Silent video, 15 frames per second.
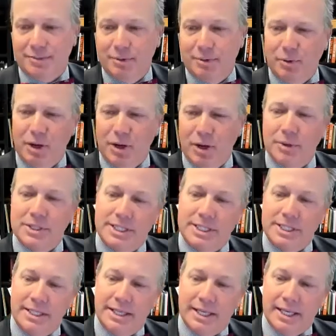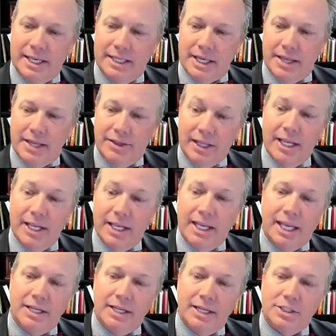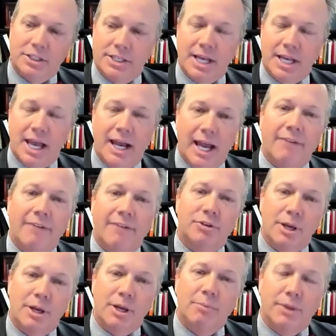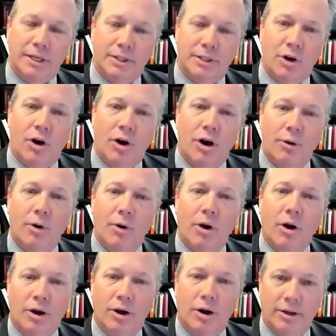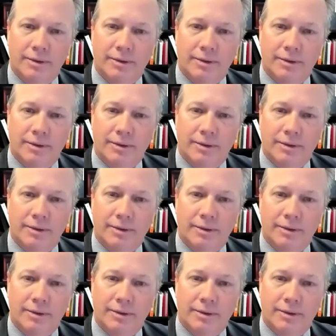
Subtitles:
I mean, we always see things on the litigation side after something's gone wrong,